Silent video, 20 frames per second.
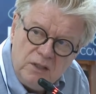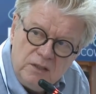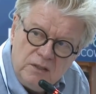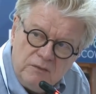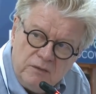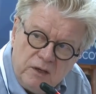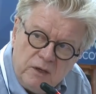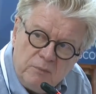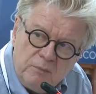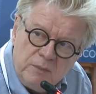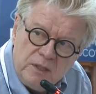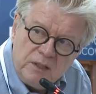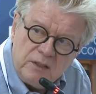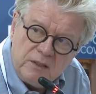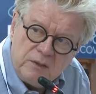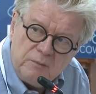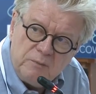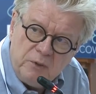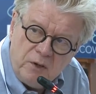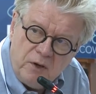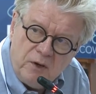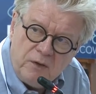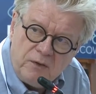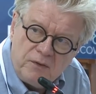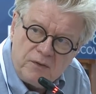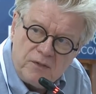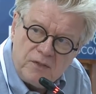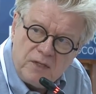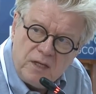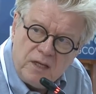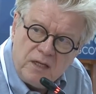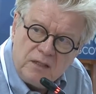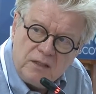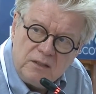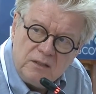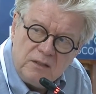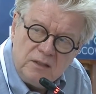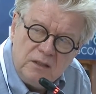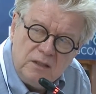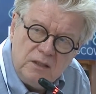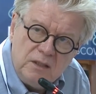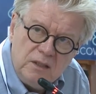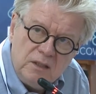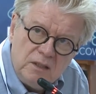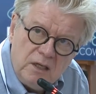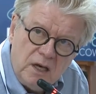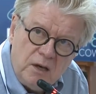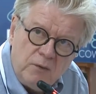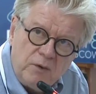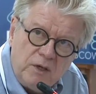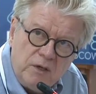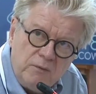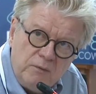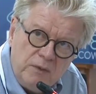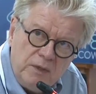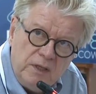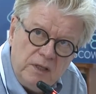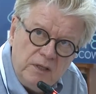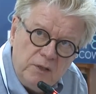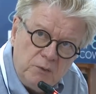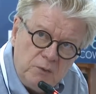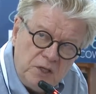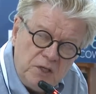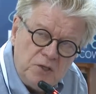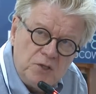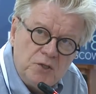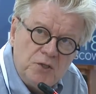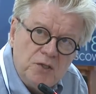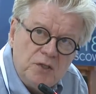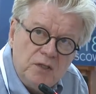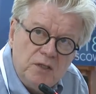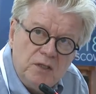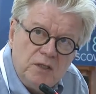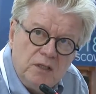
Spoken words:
developmental paths, and how can we enrich